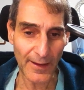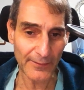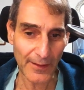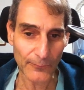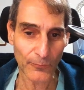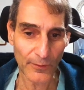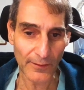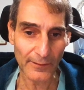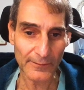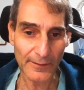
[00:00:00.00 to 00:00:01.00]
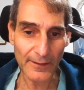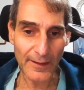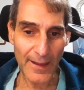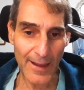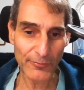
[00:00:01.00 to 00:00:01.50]
and then we'll
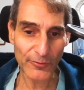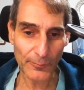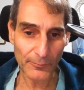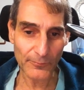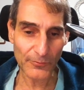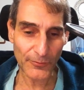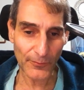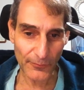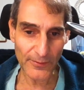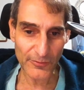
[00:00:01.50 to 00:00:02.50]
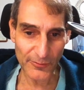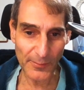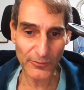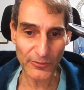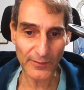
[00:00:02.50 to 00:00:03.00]
have some further
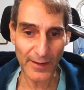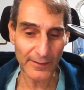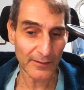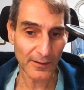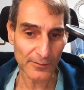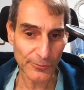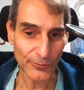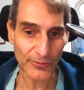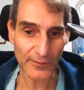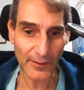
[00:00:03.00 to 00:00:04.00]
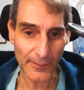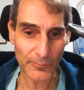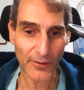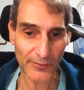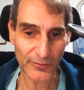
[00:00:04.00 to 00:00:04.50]
information and a conclusion of the
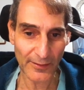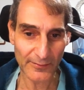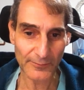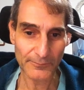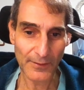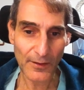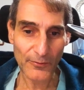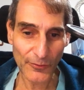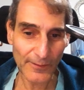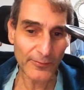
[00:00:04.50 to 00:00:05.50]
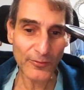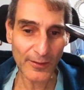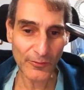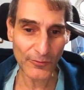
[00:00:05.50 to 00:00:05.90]
project. So let's get